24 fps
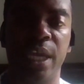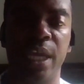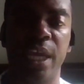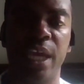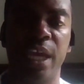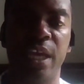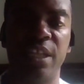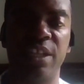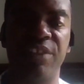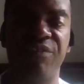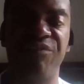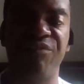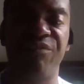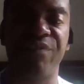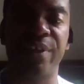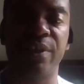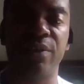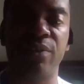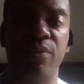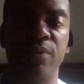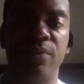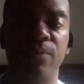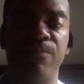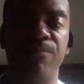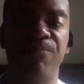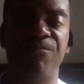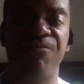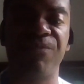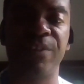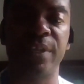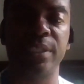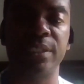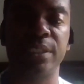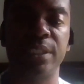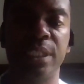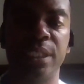and the final
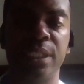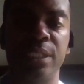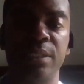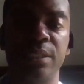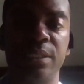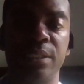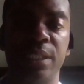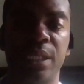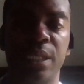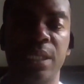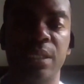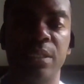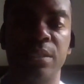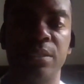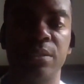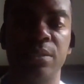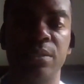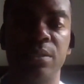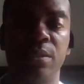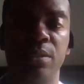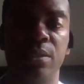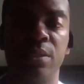15 seconds